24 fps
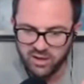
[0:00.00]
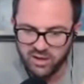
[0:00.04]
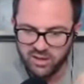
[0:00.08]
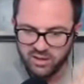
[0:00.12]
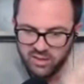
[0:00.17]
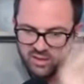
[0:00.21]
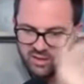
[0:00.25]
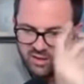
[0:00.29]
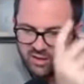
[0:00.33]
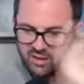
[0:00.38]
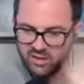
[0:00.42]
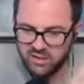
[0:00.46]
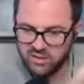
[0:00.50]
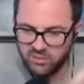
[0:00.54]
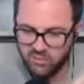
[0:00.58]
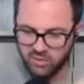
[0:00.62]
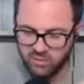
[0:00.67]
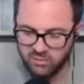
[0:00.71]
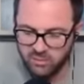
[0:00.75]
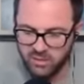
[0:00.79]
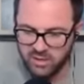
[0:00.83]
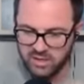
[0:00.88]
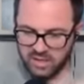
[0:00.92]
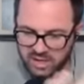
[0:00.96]
The,
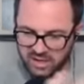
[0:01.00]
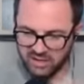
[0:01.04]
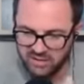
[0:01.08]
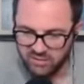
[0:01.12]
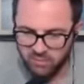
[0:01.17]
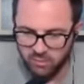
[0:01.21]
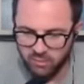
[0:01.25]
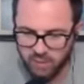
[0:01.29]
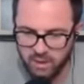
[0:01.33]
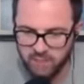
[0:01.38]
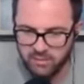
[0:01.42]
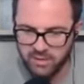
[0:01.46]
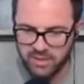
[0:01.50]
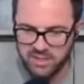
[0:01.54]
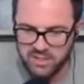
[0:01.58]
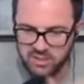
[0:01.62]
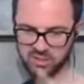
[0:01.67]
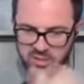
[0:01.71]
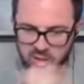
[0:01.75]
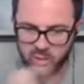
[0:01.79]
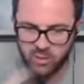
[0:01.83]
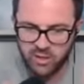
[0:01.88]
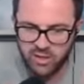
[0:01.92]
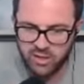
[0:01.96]
the Republicans are
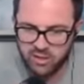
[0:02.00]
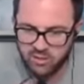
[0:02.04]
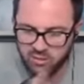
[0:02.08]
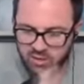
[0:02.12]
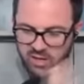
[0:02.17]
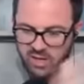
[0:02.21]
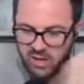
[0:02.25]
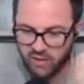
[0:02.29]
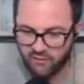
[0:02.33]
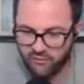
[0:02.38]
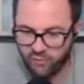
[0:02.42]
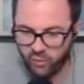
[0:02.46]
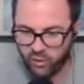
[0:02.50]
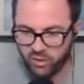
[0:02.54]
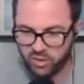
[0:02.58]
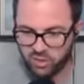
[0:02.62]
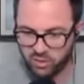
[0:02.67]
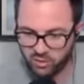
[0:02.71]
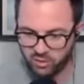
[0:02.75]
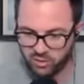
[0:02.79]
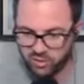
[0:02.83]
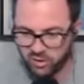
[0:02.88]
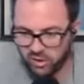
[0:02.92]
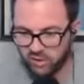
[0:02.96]
23 uh, or
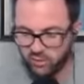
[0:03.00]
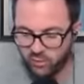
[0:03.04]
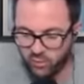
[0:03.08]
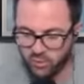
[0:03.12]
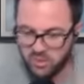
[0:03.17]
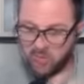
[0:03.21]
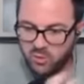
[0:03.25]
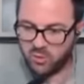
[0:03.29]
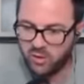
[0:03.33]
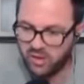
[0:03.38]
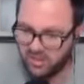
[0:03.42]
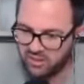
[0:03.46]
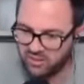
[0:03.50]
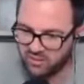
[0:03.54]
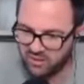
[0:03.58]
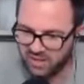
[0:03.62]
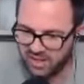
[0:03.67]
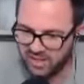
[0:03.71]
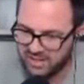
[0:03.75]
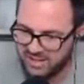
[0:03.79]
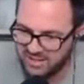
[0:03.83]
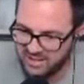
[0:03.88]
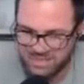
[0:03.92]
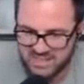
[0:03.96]
34,
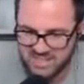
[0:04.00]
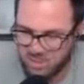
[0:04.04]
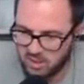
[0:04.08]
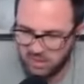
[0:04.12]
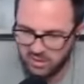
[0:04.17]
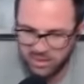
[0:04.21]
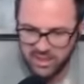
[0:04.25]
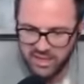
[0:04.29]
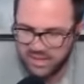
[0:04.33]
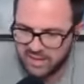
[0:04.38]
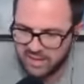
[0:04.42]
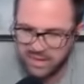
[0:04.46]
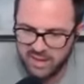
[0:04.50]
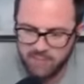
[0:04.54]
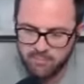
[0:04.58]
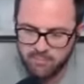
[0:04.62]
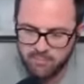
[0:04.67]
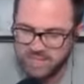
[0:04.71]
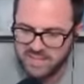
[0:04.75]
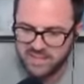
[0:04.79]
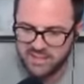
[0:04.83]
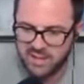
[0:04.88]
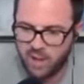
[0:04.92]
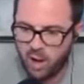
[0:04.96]
23. So like they
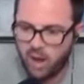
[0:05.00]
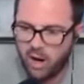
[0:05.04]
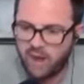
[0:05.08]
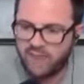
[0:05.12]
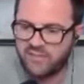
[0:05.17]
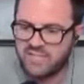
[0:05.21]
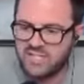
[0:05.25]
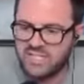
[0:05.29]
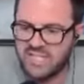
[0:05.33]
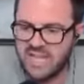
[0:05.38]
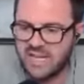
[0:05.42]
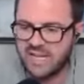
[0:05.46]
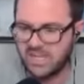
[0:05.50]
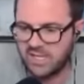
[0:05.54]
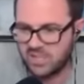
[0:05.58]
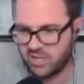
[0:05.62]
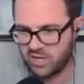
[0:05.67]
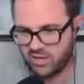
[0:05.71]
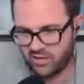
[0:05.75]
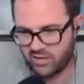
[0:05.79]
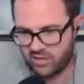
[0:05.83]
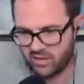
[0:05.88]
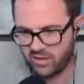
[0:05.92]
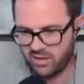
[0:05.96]
basically offset each
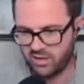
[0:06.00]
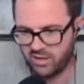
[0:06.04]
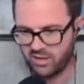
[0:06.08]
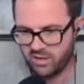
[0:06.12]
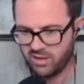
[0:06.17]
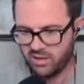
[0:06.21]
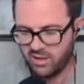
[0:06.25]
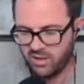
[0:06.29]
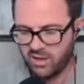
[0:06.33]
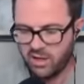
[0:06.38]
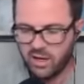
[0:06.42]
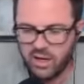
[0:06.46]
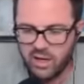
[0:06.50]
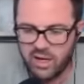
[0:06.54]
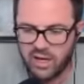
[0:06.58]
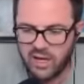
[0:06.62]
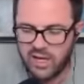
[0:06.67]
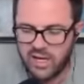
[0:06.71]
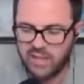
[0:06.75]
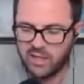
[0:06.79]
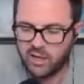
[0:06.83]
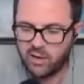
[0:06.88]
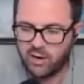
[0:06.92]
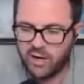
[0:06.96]
other uh,
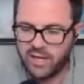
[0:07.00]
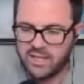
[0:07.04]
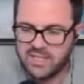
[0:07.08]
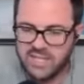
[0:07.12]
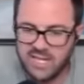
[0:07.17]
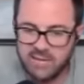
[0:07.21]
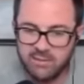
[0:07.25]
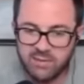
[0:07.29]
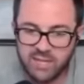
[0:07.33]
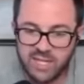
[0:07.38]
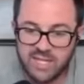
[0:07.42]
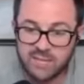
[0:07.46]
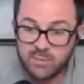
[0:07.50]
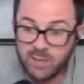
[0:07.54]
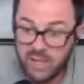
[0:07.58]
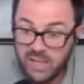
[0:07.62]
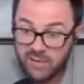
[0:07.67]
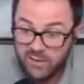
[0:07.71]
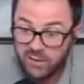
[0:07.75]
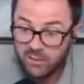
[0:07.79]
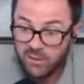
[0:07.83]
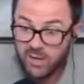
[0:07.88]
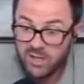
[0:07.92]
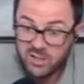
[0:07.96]
in the grand scheme of things. But
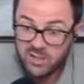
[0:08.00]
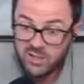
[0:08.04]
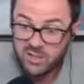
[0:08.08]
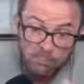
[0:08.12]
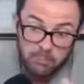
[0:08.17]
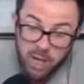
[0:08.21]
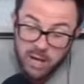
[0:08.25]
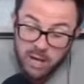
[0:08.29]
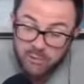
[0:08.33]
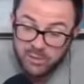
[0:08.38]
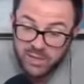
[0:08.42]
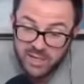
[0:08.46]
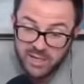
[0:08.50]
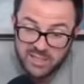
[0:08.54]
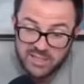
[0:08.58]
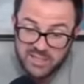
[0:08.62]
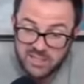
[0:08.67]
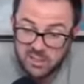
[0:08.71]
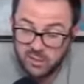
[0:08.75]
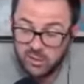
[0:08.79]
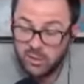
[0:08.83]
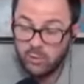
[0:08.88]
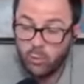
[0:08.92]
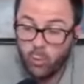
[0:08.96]
even amongst Republicans,
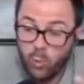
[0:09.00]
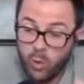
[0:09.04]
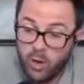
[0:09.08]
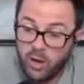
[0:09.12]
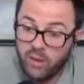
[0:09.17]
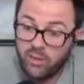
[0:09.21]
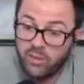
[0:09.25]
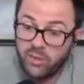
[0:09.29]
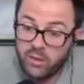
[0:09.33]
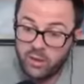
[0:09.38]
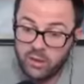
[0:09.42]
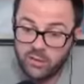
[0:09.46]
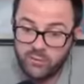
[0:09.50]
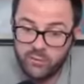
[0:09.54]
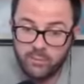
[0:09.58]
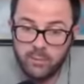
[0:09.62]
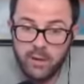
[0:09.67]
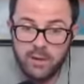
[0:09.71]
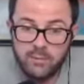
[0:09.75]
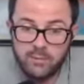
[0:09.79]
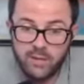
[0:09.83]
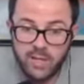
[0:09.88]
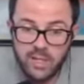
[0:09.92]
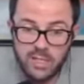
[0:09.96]
it's only one third of
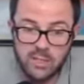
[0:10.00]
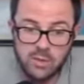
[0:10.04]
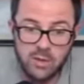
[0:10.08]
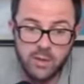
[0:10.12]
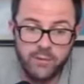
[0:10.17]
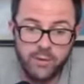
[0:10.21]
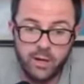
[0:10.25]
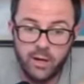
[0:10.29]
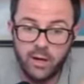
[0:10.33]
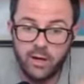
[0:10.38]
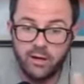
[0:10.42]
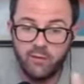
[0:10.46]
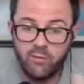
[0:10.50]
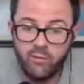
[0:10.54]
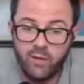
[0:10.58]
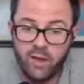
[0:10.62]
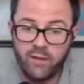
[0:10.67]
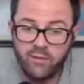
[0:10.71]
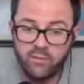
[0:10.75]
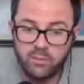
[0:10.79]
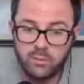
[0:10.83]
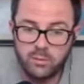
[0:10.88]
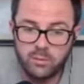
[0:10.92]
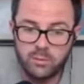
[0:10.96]
Republicans who have an
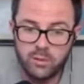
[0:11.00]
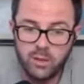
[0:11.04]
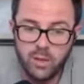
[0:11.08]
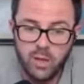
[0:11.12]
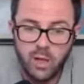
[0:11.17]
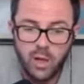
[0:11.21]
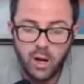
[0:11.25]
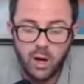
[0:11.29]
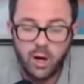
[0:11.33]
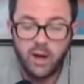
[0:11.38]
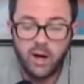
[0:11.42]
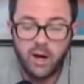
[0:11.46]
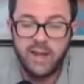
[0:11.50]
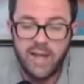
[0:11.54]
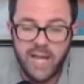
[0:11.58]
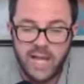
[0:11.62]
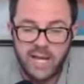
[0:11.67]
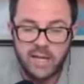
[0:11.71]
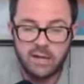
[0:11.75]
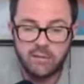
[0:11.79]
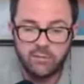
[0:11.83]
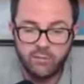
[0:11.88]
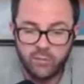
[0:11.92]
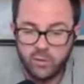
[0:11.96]
unfavorable or a
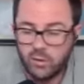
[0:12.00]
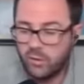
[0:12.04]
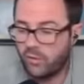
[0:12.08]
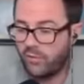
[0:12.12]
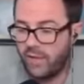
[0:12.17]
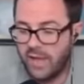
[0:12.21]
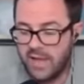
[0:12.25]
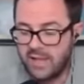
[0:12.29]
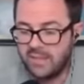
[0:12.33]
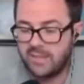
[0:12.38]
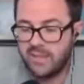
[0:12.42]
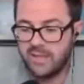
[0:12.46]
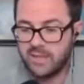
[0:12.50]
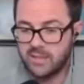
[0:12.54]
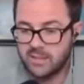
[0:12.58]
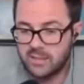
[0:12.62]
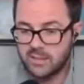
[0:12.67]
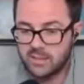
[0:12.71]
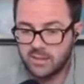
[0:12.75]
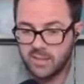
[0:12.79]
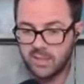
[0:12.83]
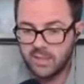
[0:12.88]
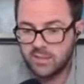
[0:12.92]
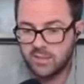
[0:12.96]
negative view of atheists in